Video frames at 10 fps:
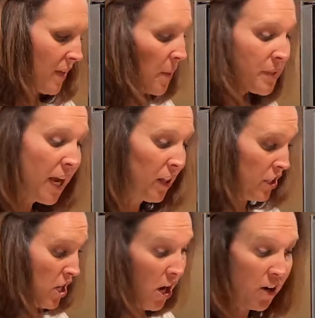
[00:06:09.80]
I'm
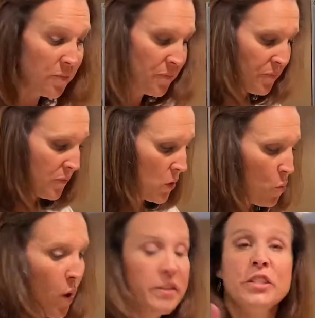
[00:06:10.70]
telling y'all,
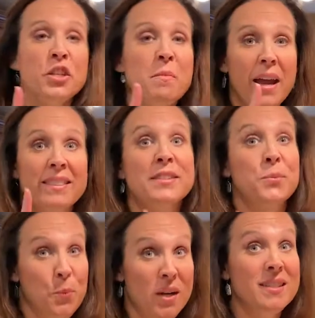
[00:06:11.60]
once you make
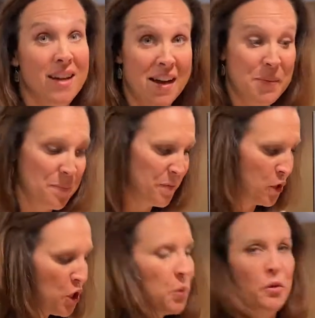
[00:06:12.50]
this one time,
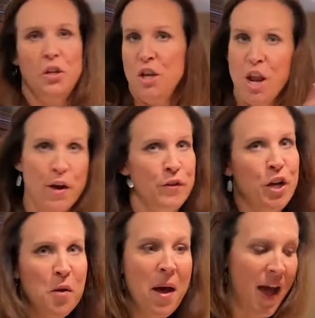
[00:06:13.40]
you will never
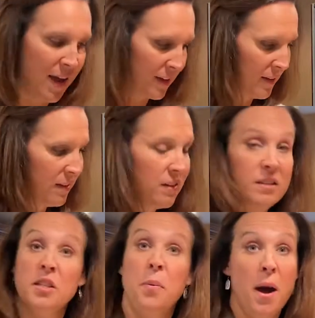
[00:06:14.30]
go back
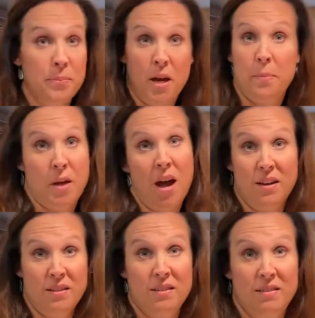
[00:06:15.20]
to the pop-top
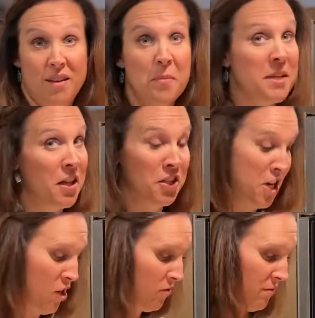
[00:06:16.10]
kind. I'm telling you.